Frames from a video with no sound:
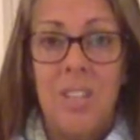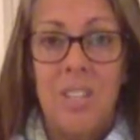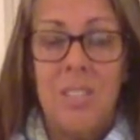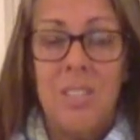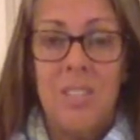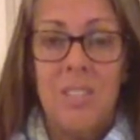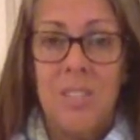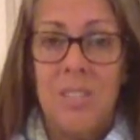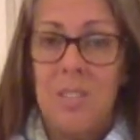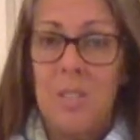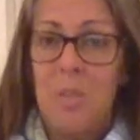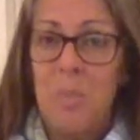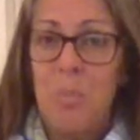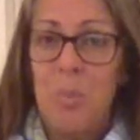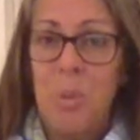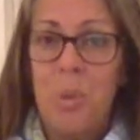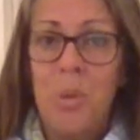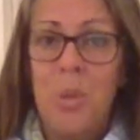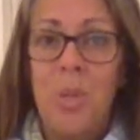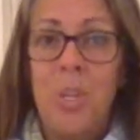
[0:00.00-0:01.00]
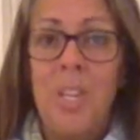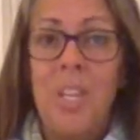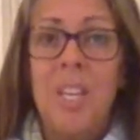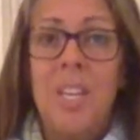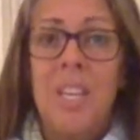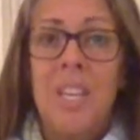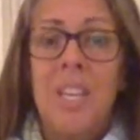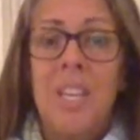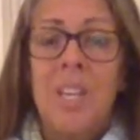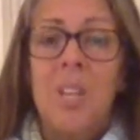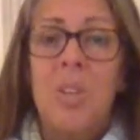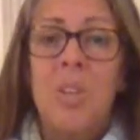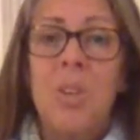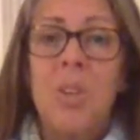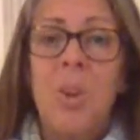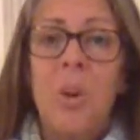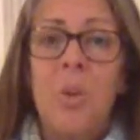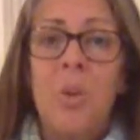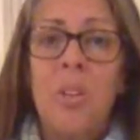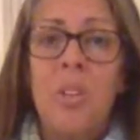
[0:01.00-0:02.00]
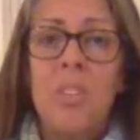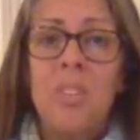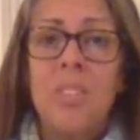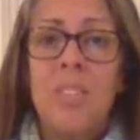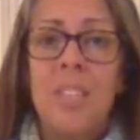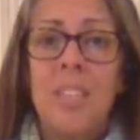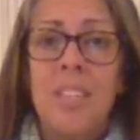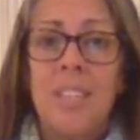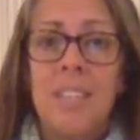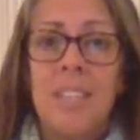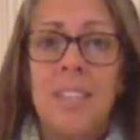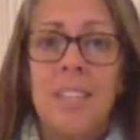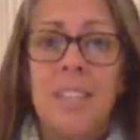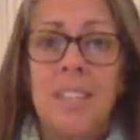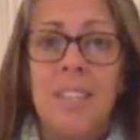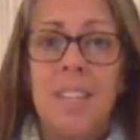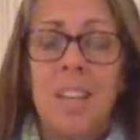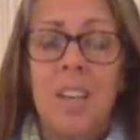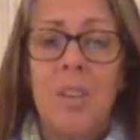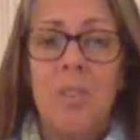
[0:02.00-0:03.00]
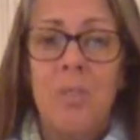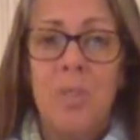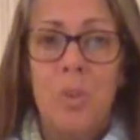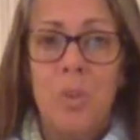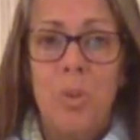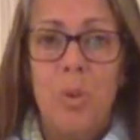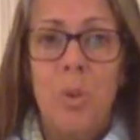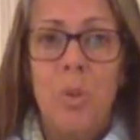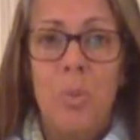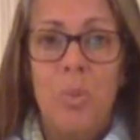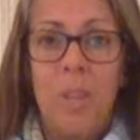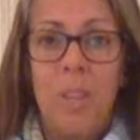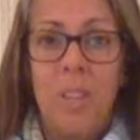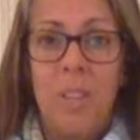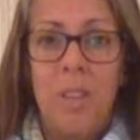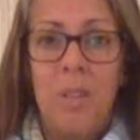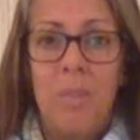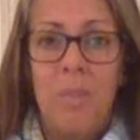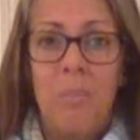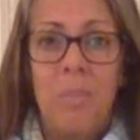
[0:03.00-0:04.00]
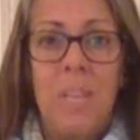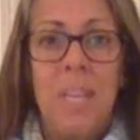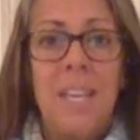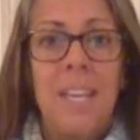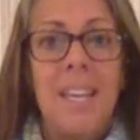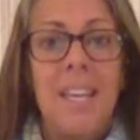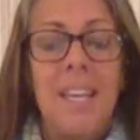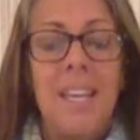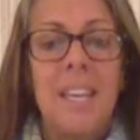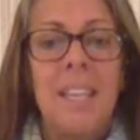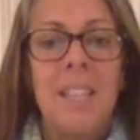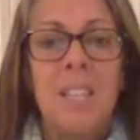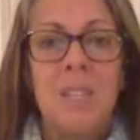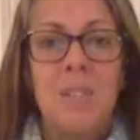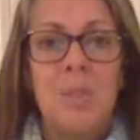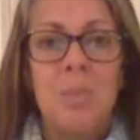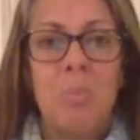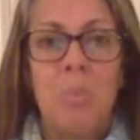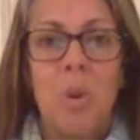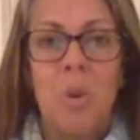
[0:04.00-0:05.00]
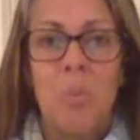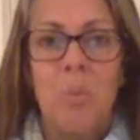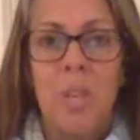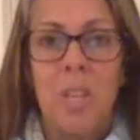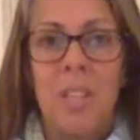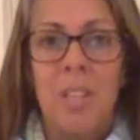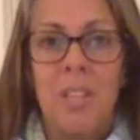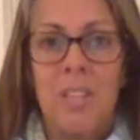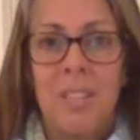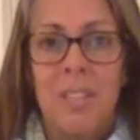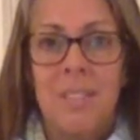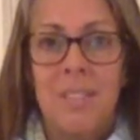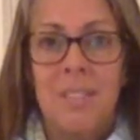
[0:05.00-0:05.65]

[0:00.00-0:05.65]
It's a simple noticing of your rhythm in this moment.